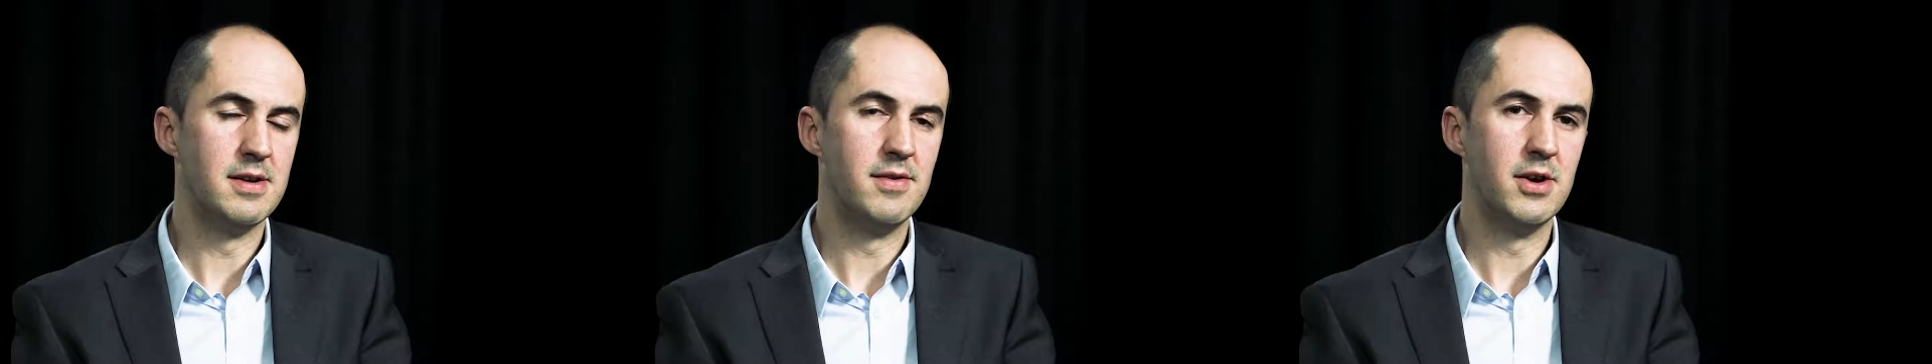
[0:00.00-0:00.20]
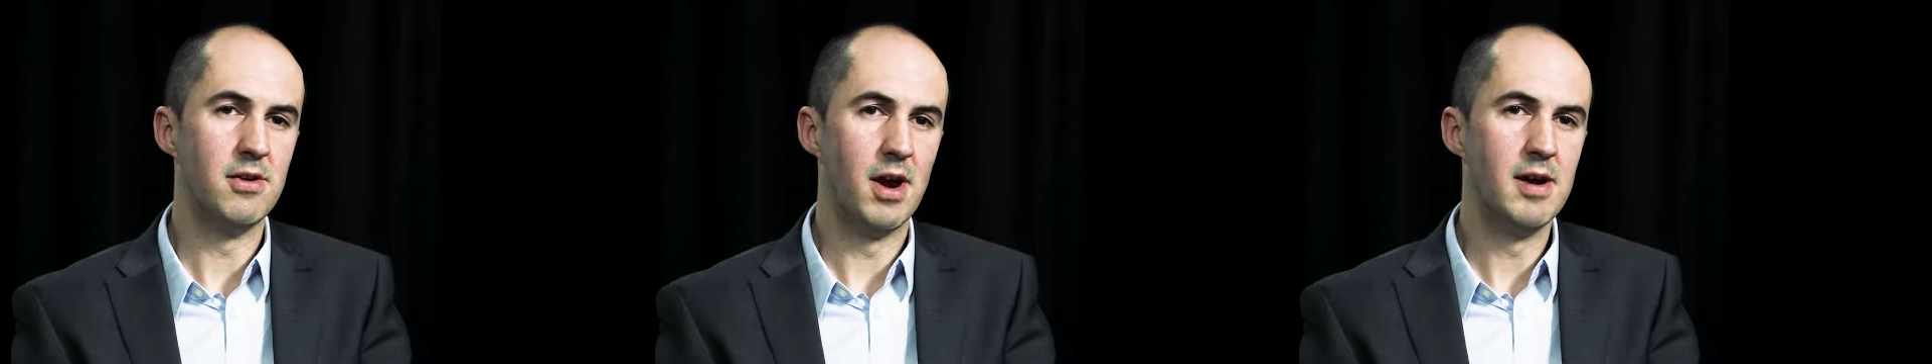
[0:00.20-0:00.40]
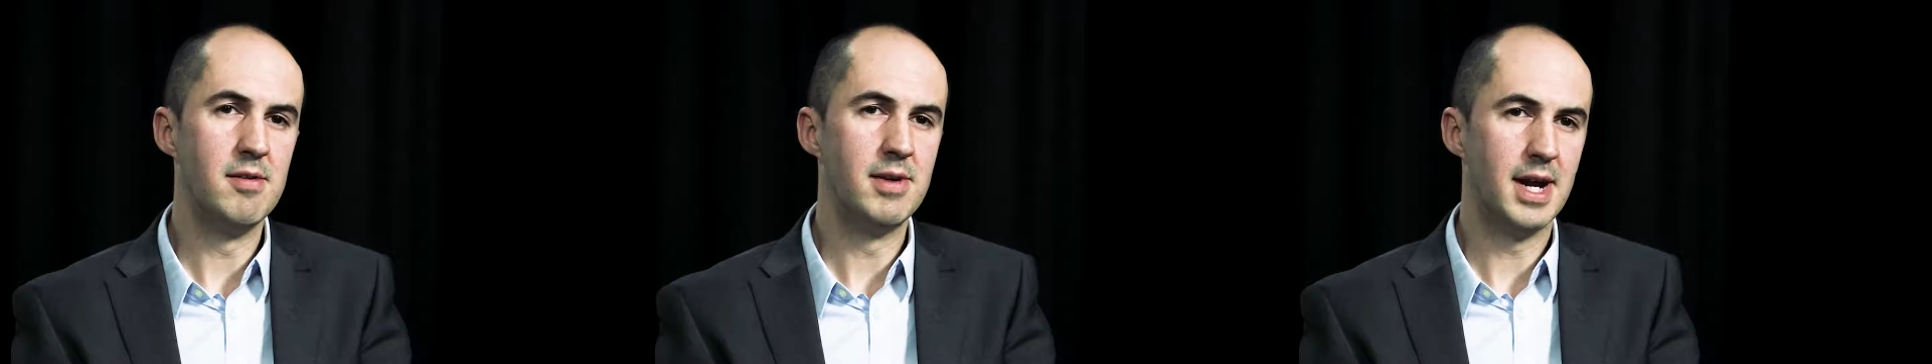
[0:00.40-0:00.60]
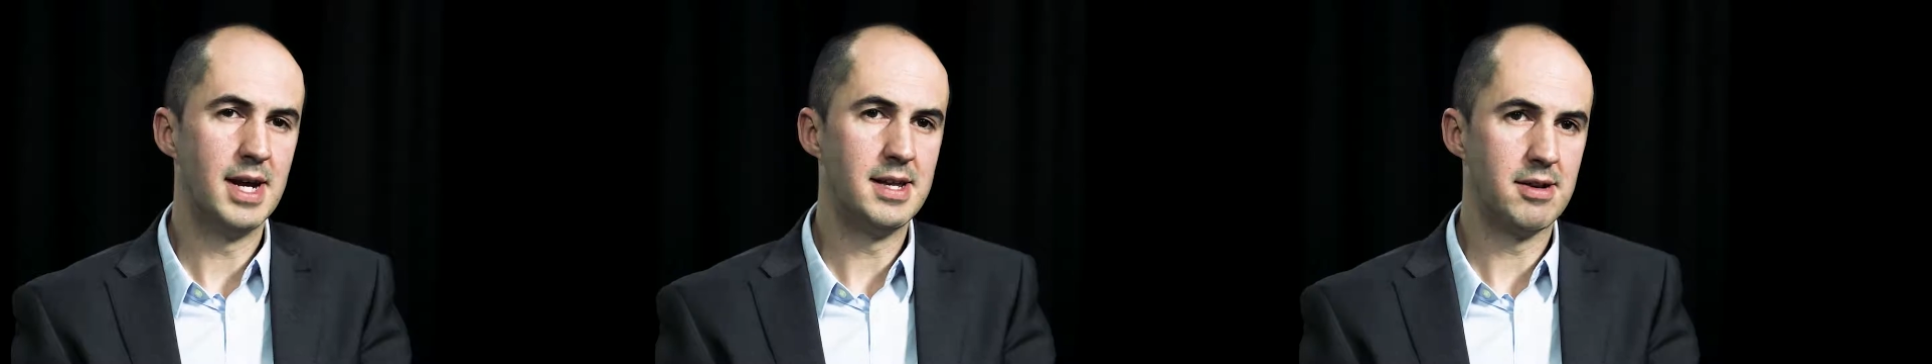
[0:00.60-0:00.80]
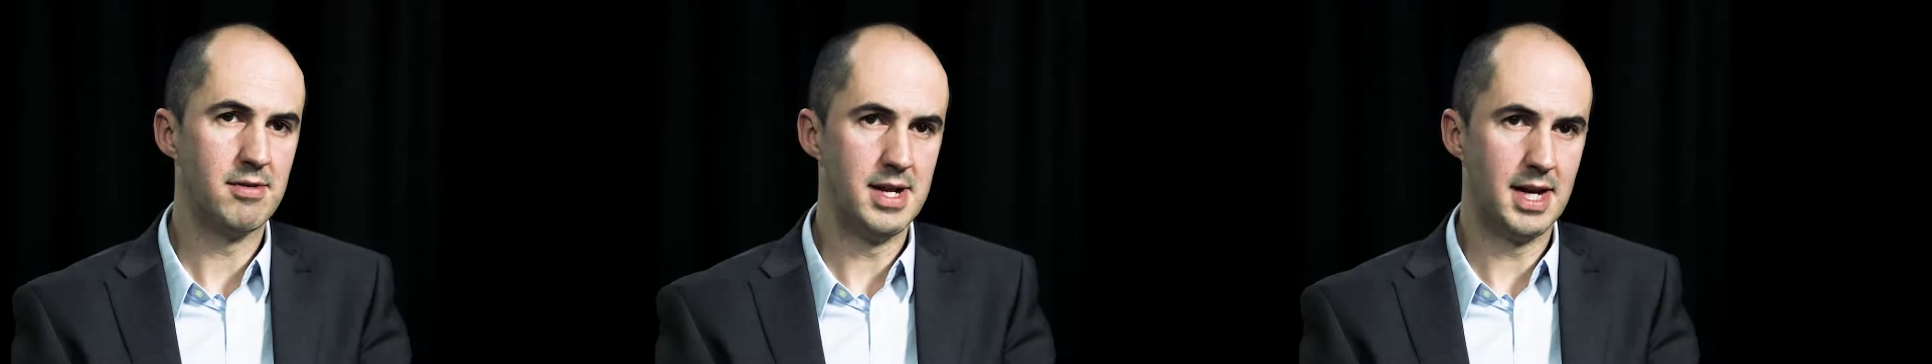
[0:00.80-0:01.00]
of your own
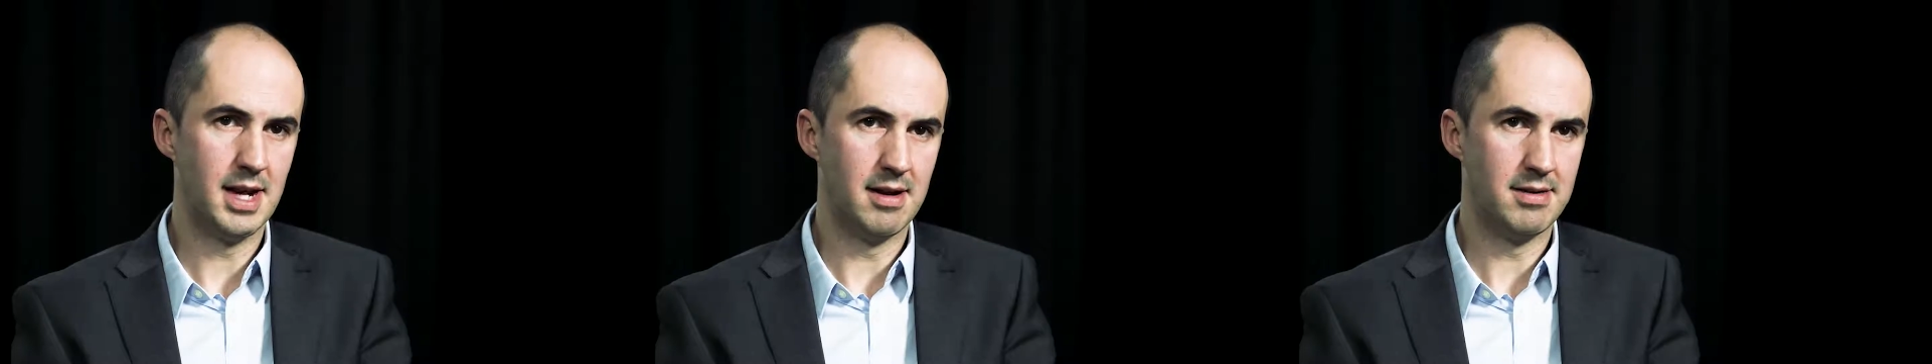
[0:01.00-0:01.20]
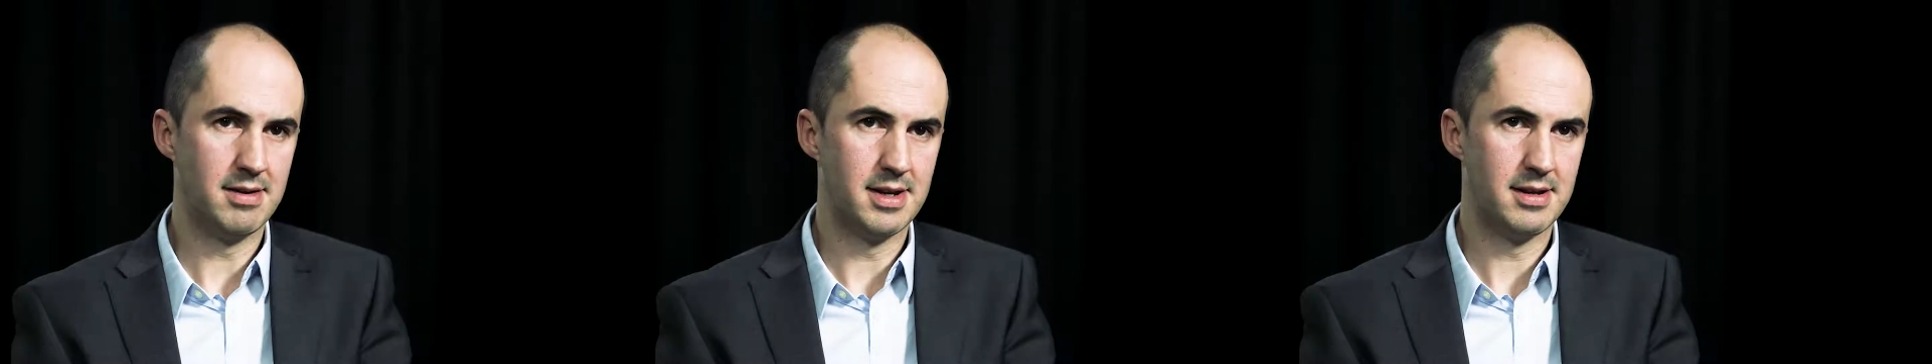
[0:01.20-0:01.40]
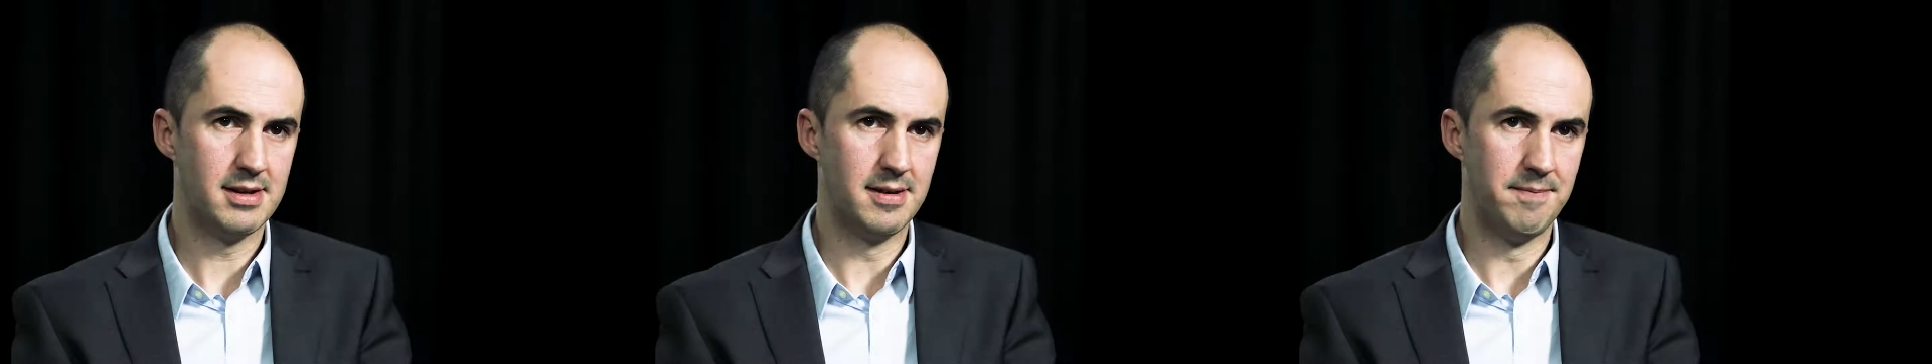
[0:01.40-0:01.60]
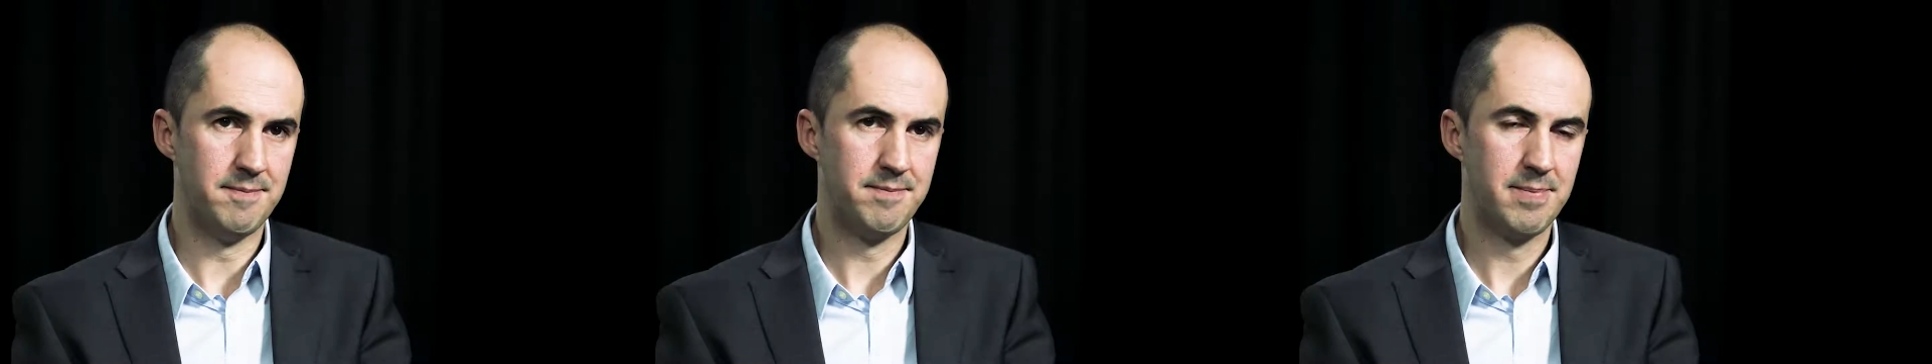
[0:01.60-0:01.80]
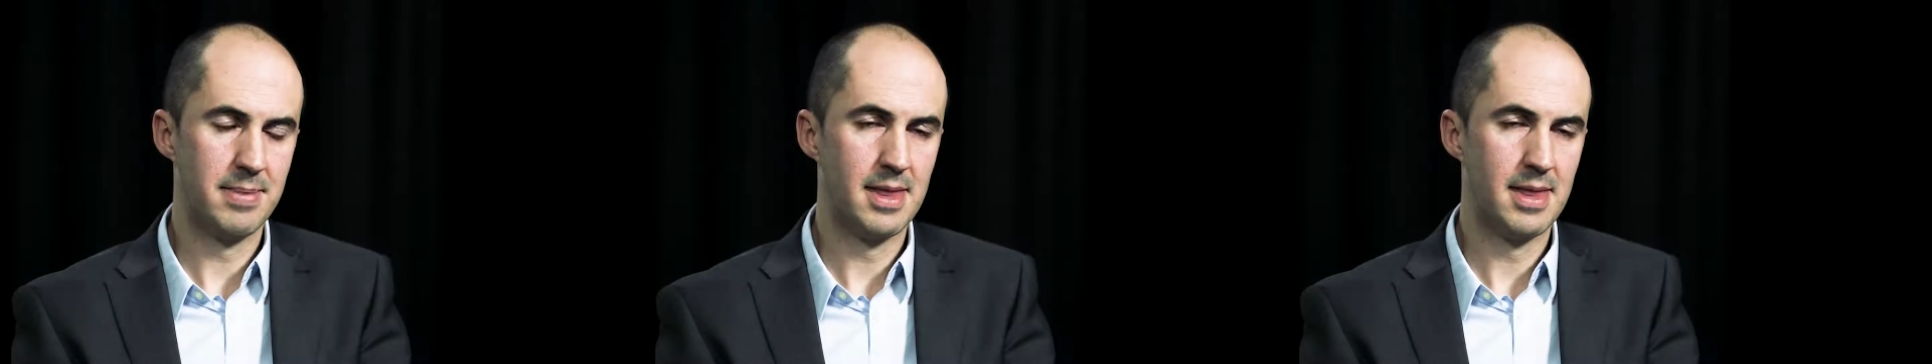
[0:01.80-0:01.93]
data ecosystem.